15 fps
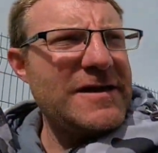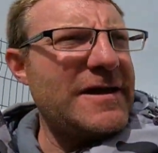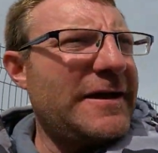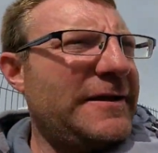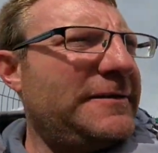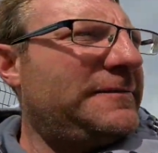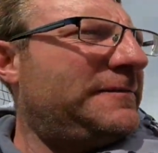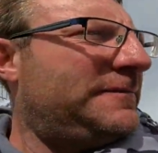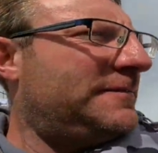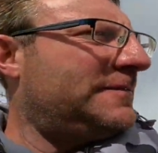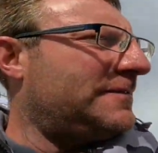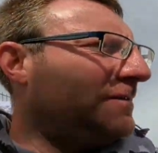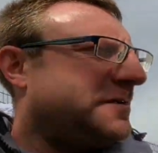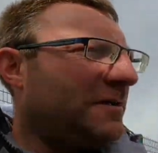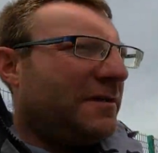yeah,
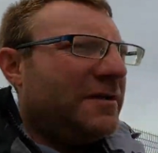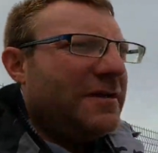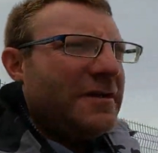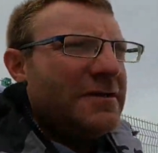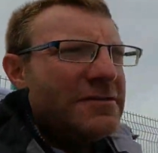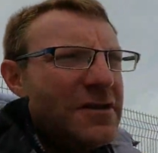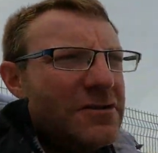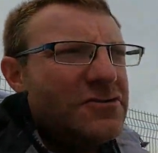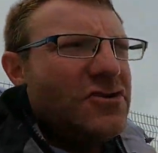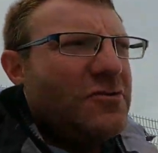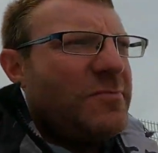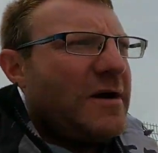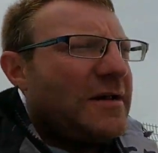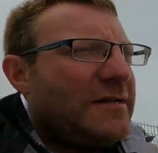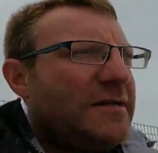not
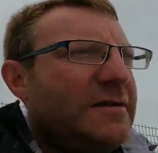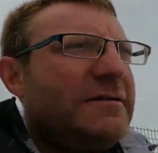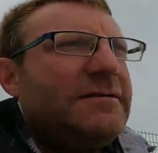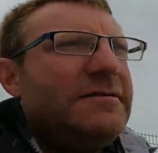too bad.